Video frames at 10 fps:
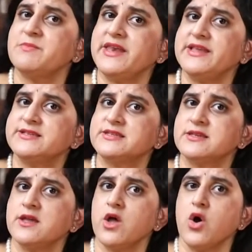
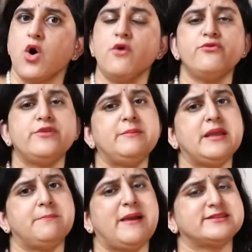menace of
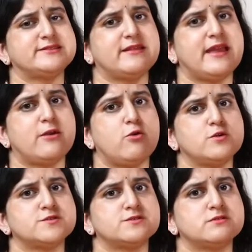female pattern hair
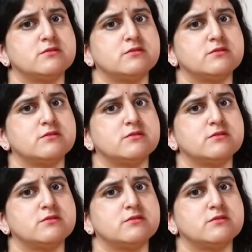loss.